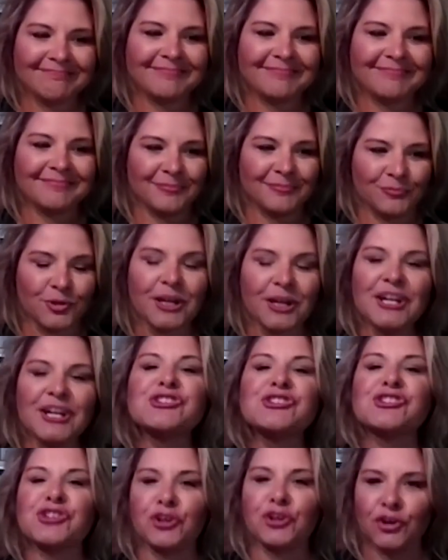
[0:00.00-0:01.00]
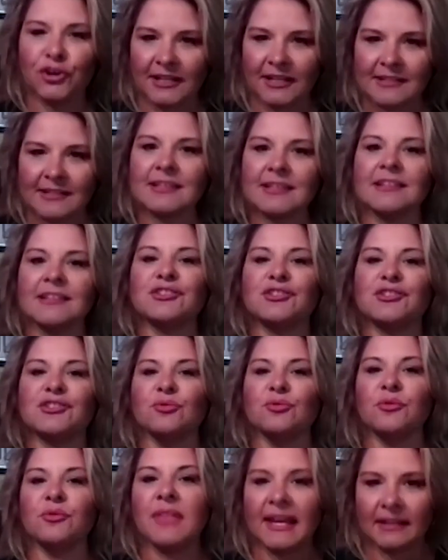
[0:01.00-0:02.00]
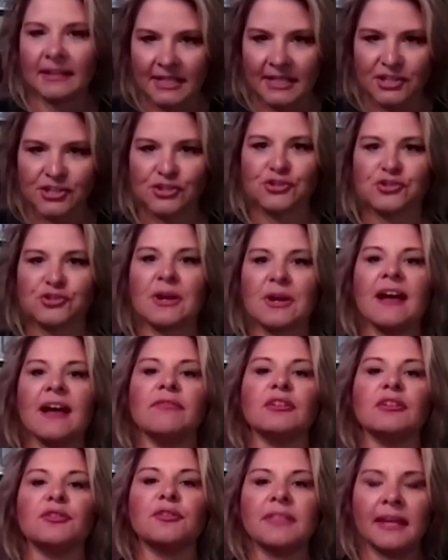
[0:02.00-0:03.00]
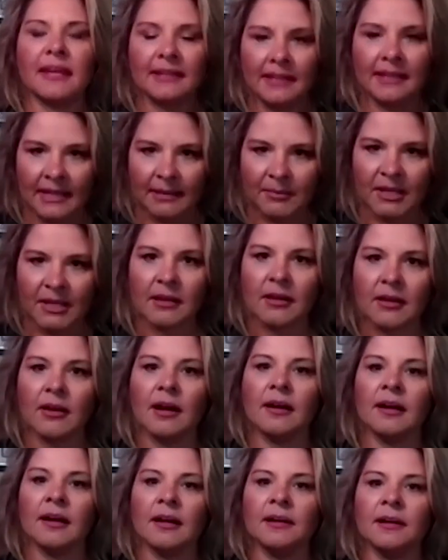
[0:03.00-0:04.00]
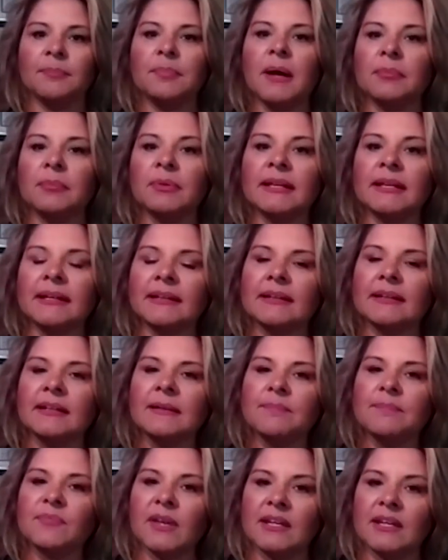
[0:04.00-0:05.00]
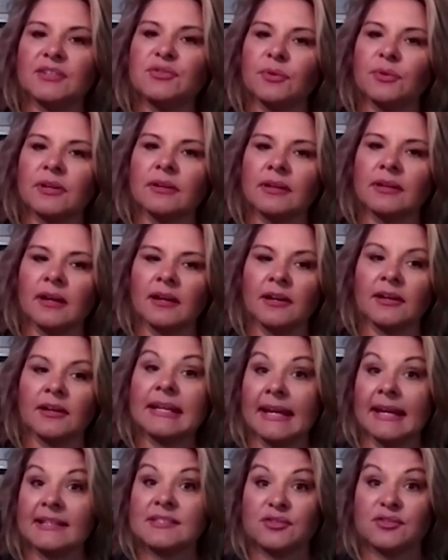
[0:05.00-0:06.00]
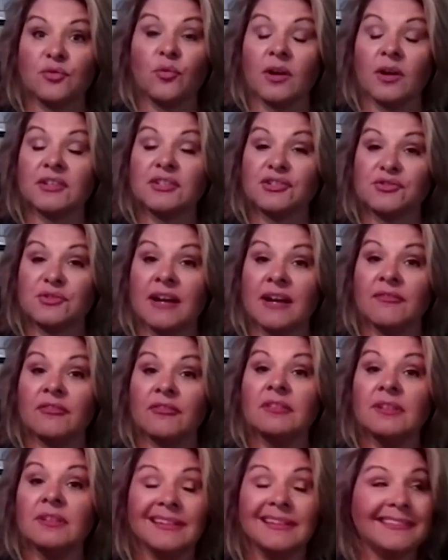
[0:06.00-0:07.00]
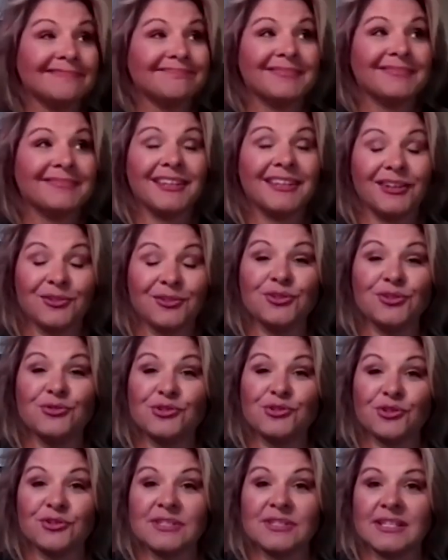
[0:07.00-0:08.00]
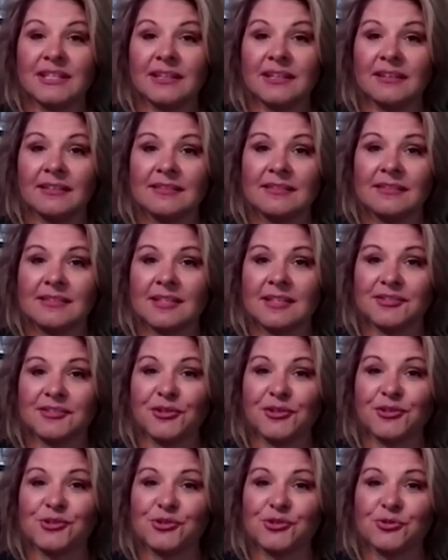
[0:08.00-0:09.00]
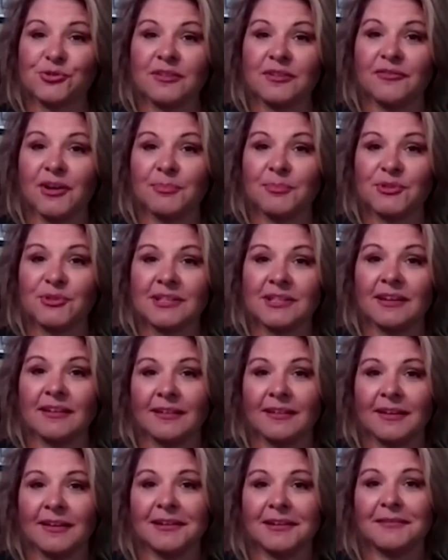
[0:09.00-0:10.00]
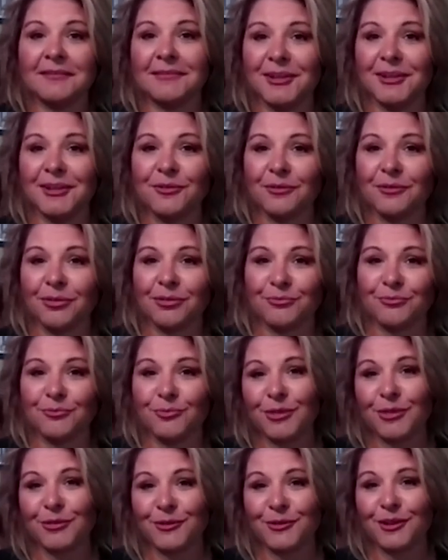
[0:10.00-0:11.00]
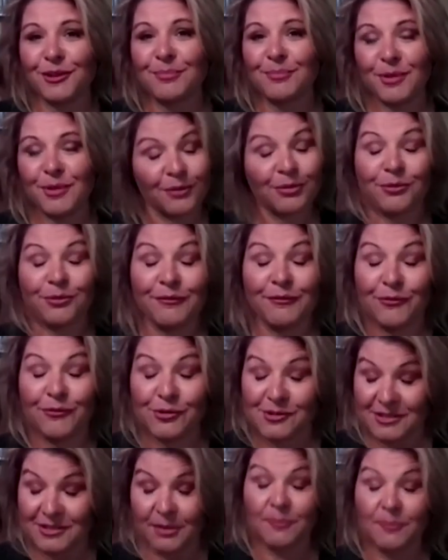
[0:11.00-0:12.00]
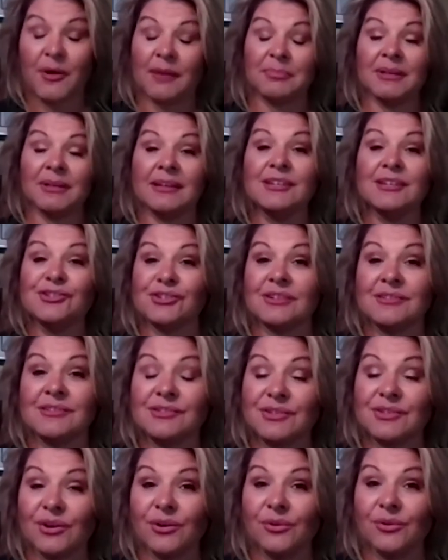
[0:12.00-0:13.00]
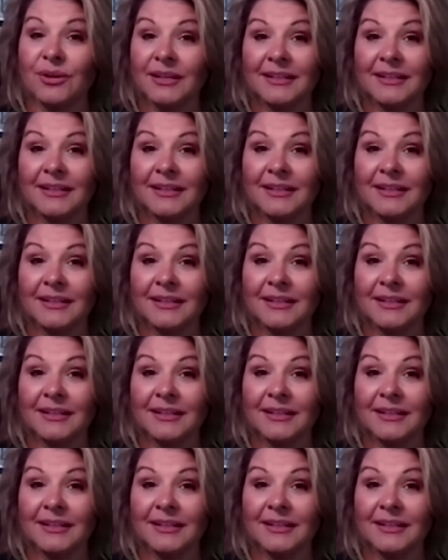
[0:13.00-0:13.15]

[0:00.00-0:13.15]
reassurance into that leisure traveler, that gaming public, and to our guests who want to travel. New Jersey sits on the shore of almost, 1/3 or 3/4 of the population. So,